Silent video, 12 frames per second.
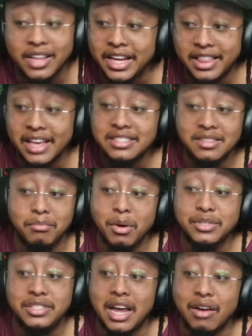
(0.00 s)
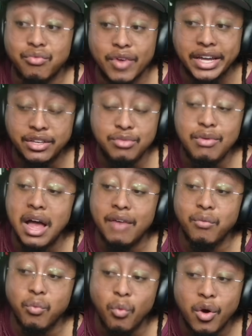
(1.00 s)
Like, that's the most direct, you
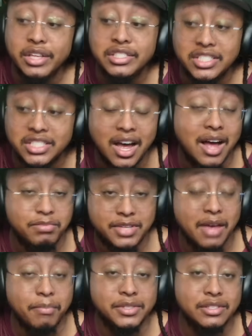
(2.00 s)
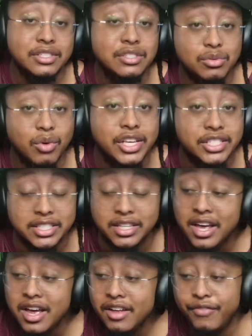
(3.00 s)
have one job type of situation.
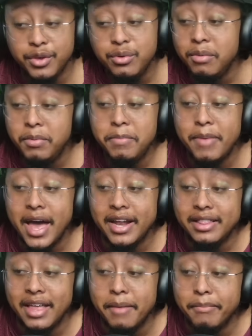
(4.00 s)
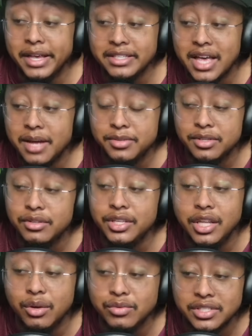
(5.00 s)
For you to be bad at that makes
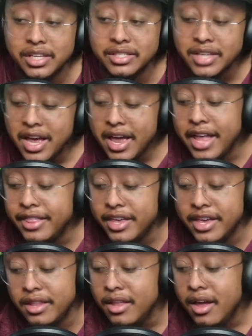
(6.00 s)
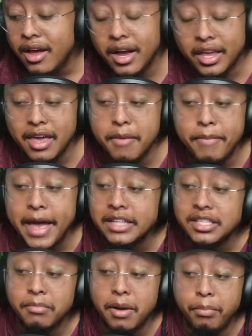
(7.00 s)
absolutely no sense. And then, again, back
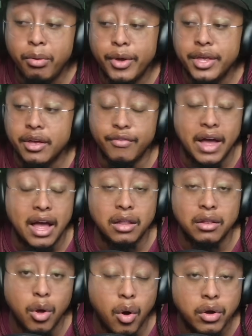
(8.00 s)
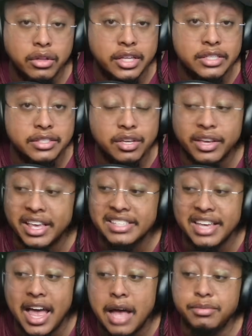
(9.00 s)
to my point of how long this took,
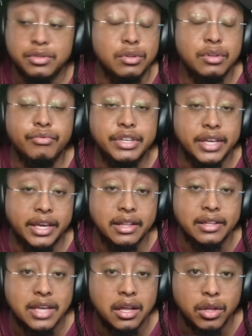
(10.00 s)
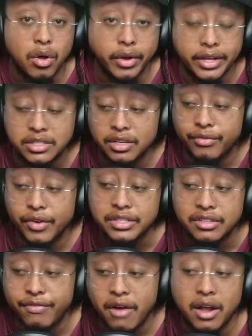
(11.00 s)
is absolutely ridiculous how long it took for us
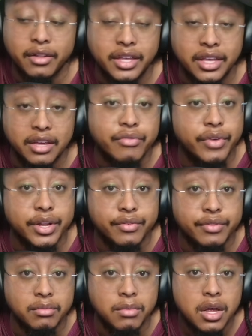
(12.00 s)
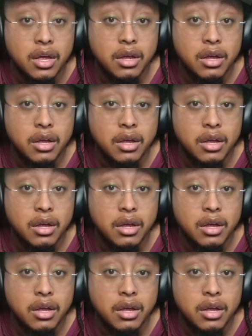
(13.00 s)
to finally get rid of him.